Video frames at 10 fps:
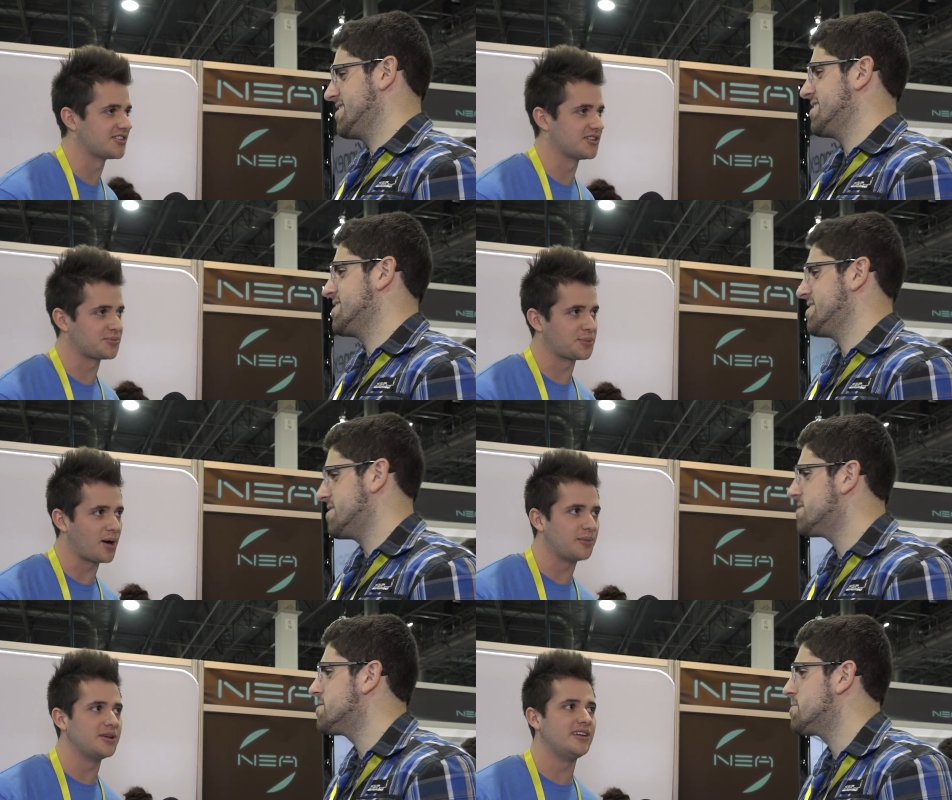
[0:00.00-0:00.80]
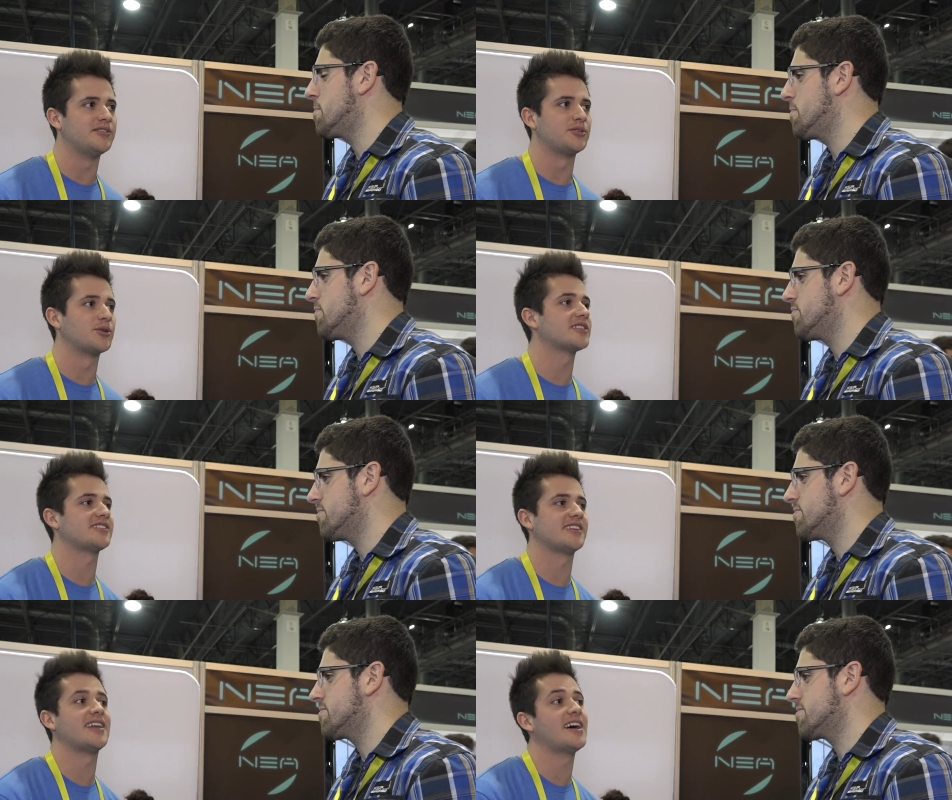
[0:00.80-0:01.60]
Speaker 1: so it's probably even
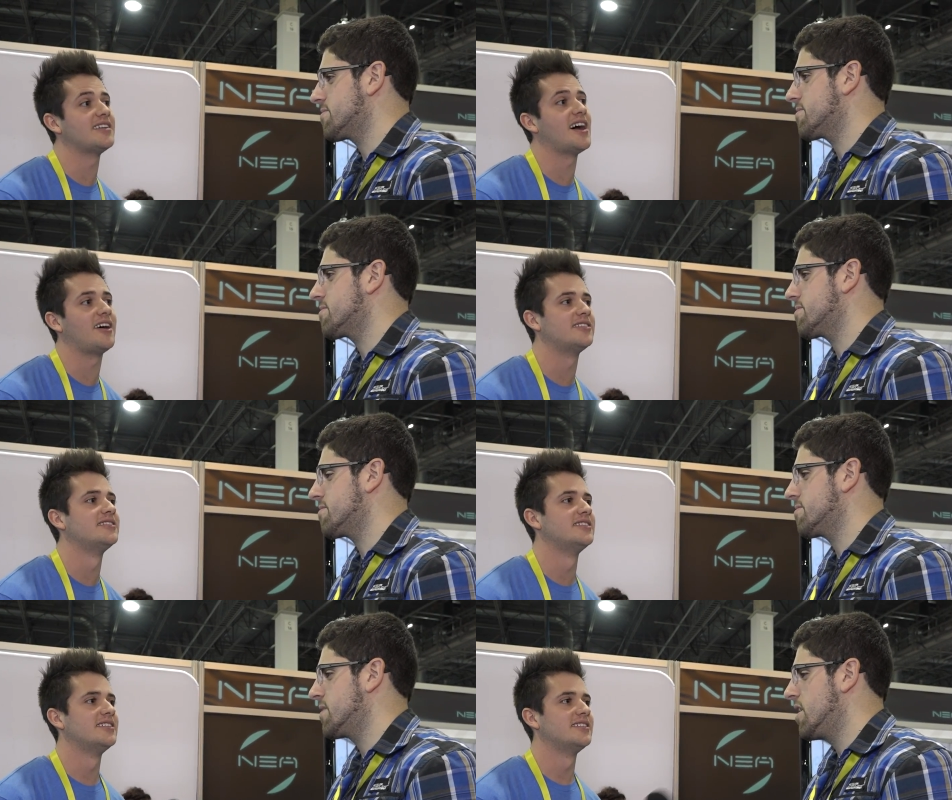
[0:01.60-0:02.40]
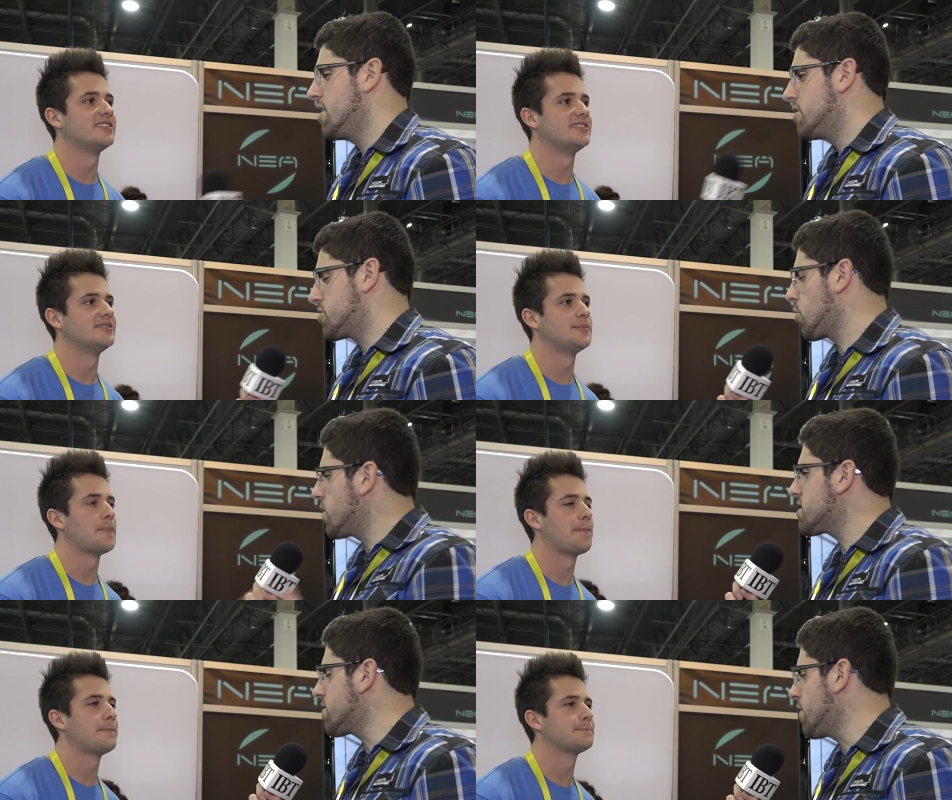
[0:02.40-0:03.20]
worse than that now. So
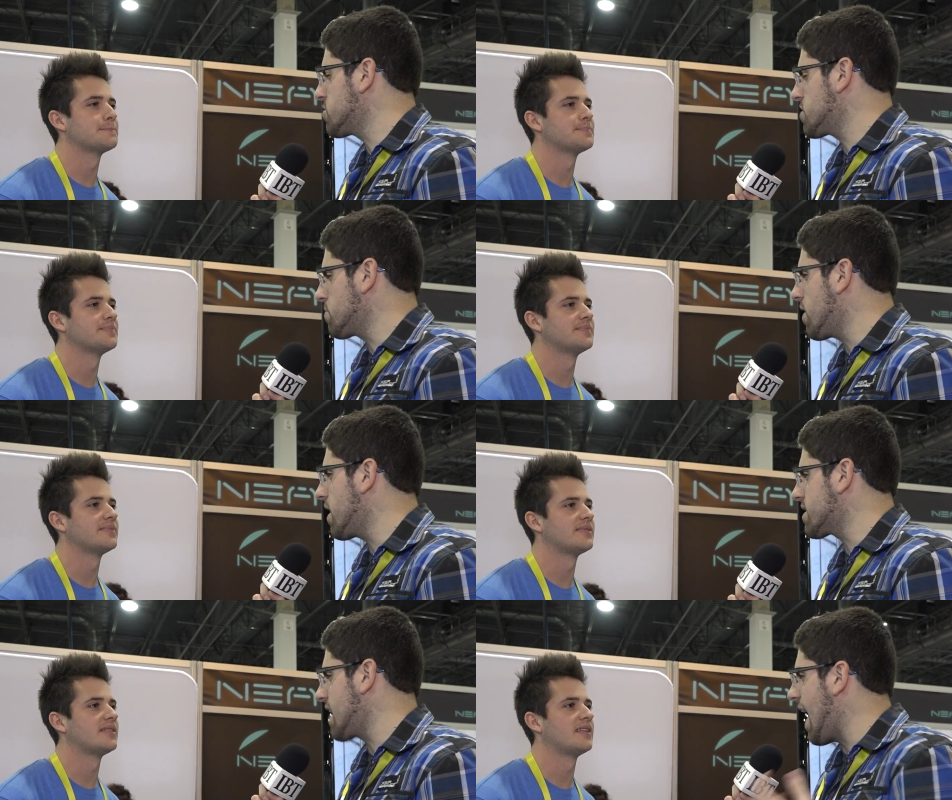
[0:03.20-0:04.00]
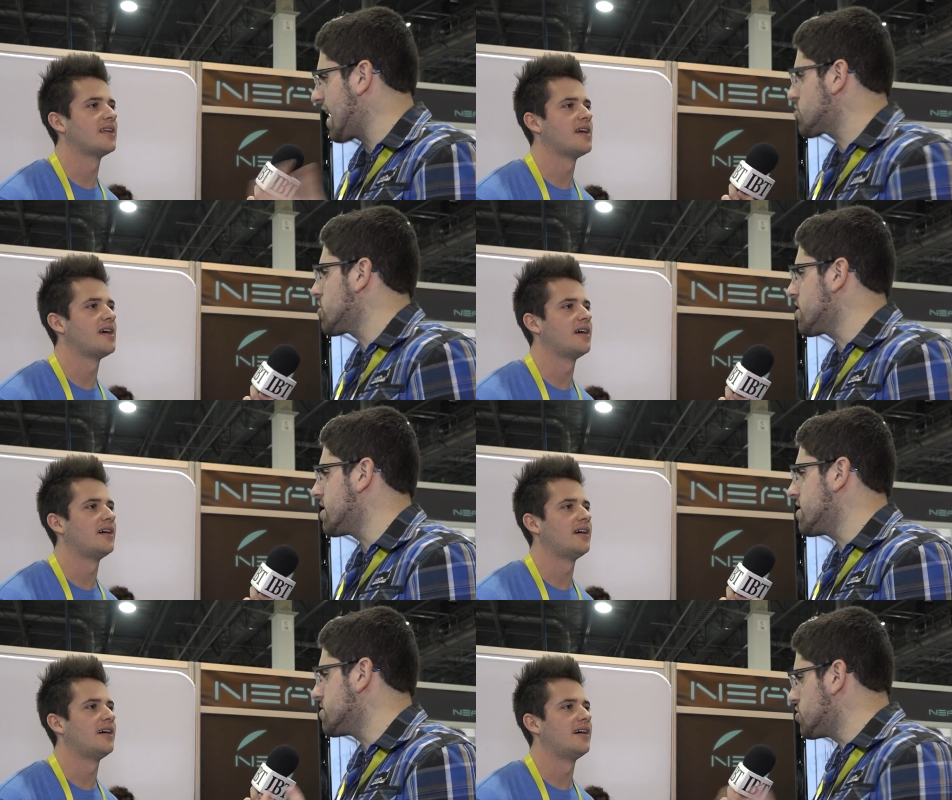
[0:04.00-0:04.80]
what does the PhoneSoap product
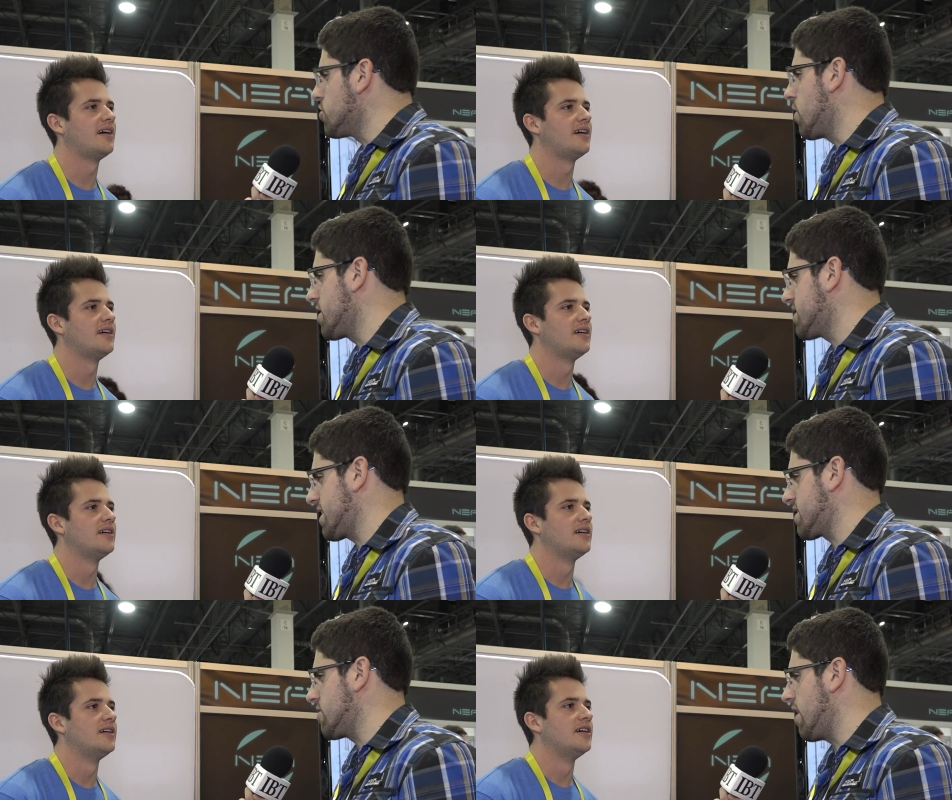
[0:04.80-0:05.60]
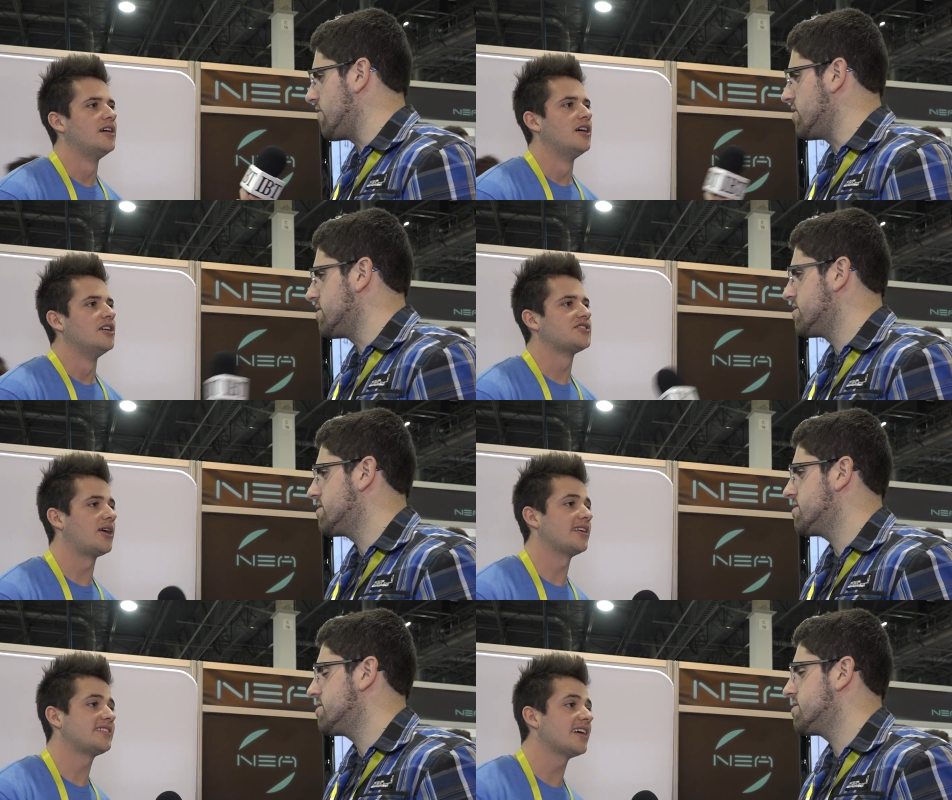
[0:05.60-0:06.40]
actually do on a technical level?
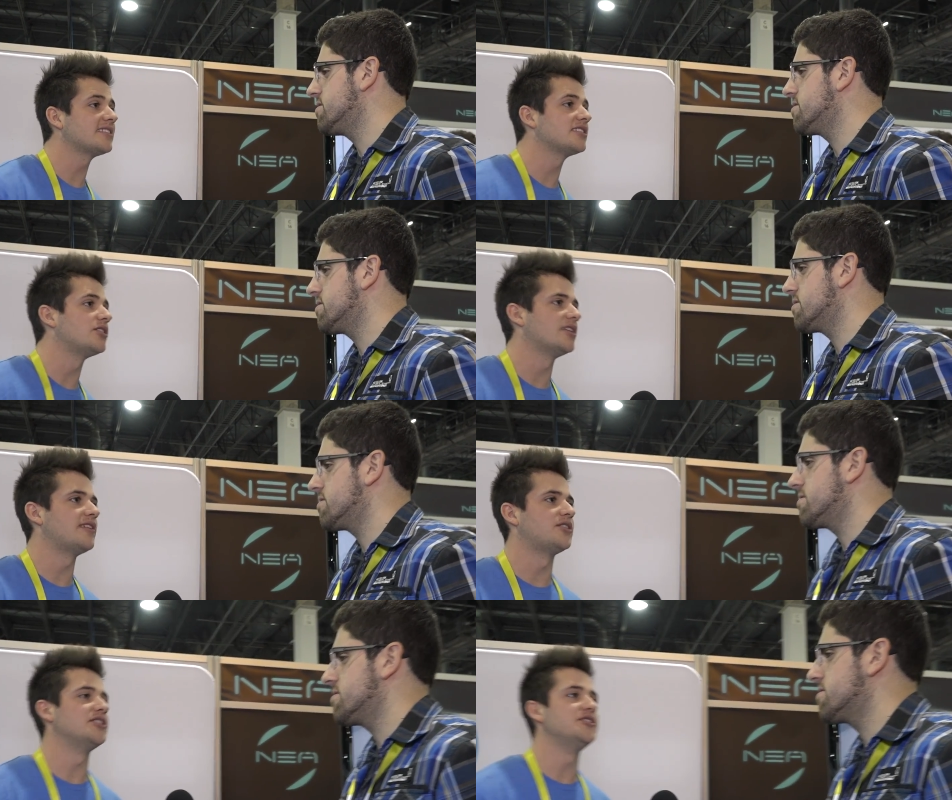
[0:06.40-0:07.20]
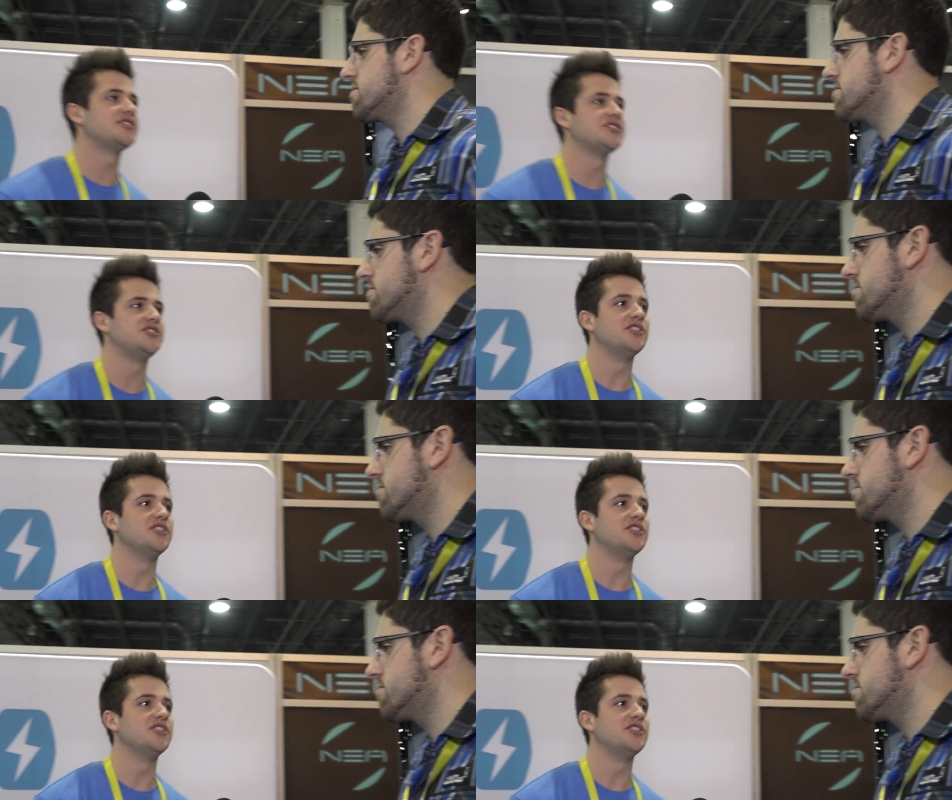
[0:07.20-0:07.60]
Speaker 2: So on a technical level, it uses